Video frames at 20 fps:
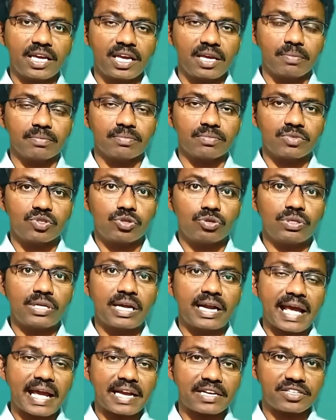came, so
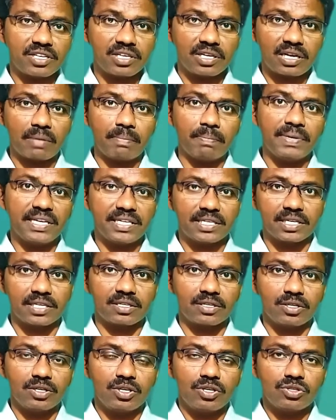that action
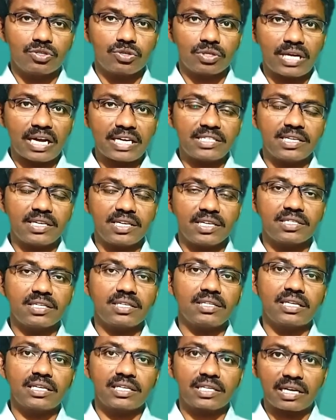completed. So that's the
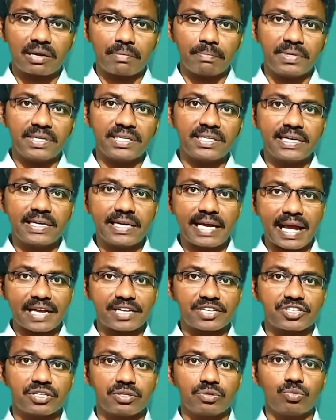reason that completed
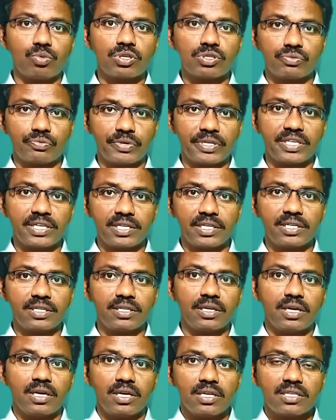action was written
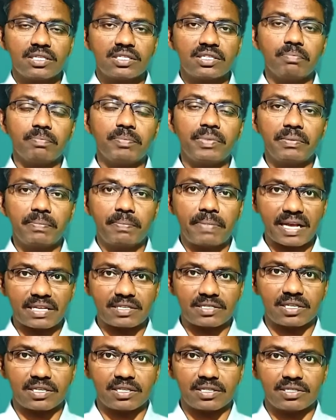in simple
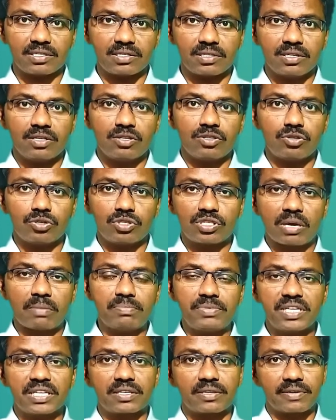past tense. So
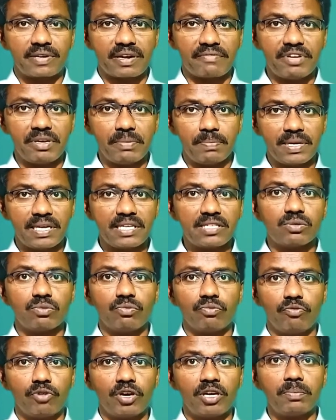subject Ravi plus
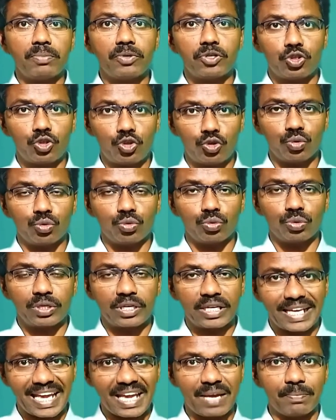verb
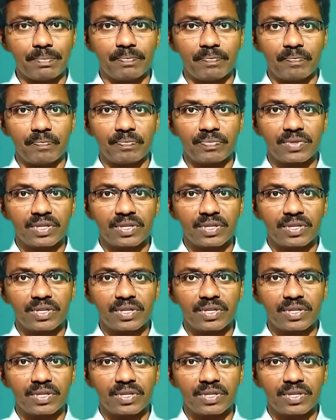to, came.